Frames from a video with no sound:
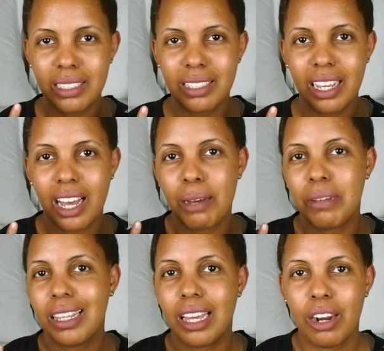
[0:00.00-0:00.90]
And it's like,
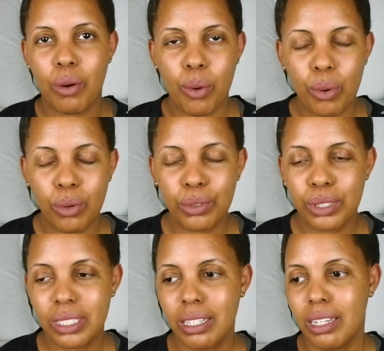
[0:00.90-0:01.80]
I'm not that
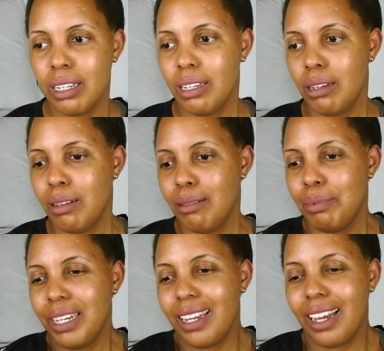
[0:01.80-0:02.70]
old, but